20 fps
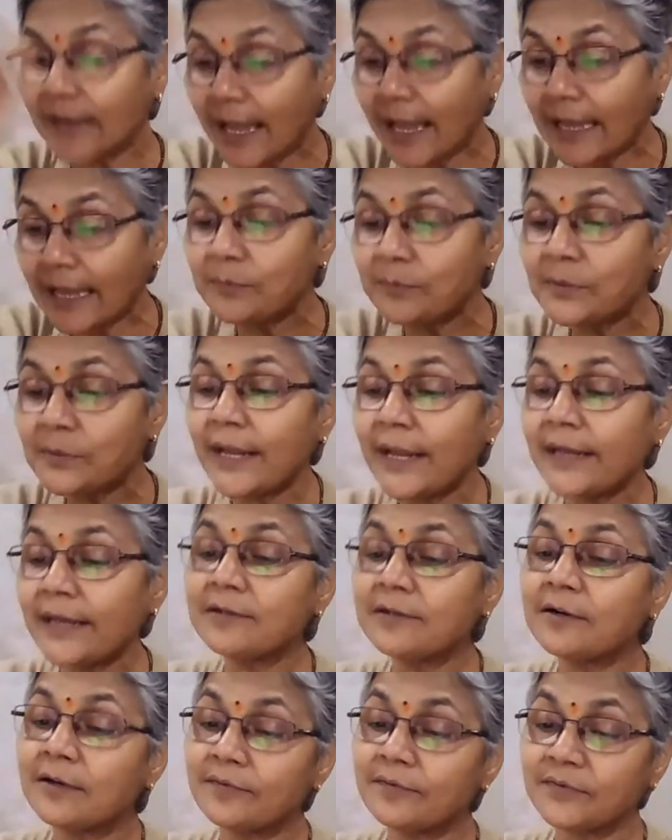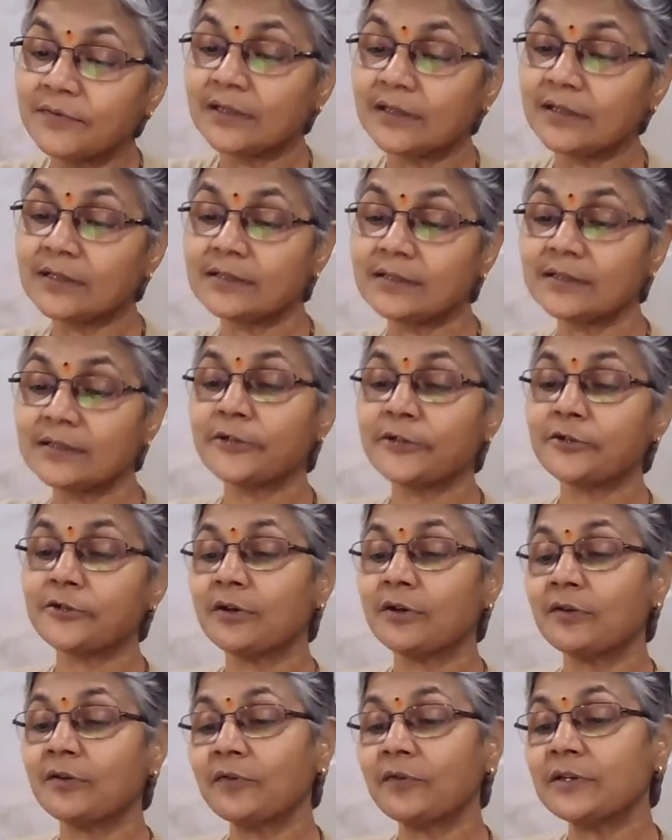timeline of the research
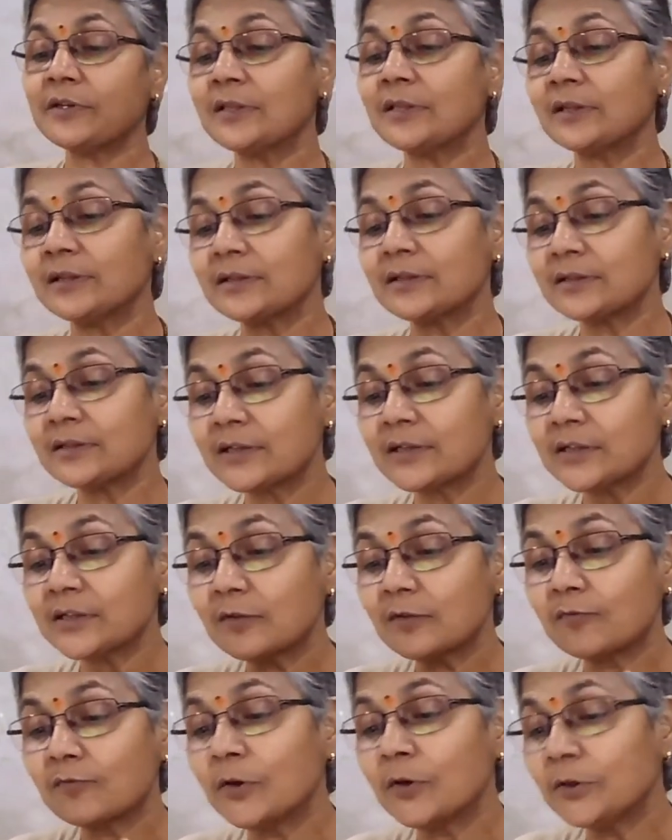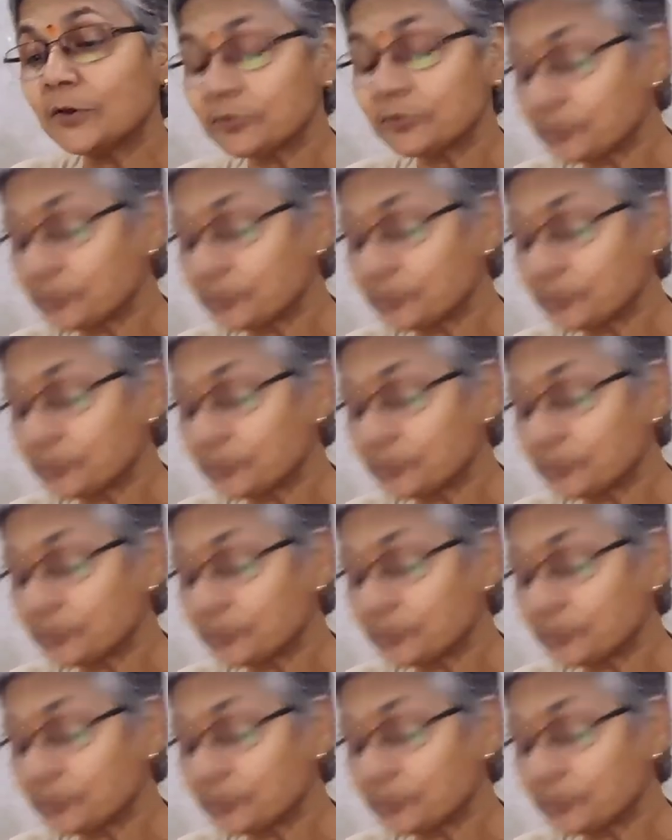on which the researcher want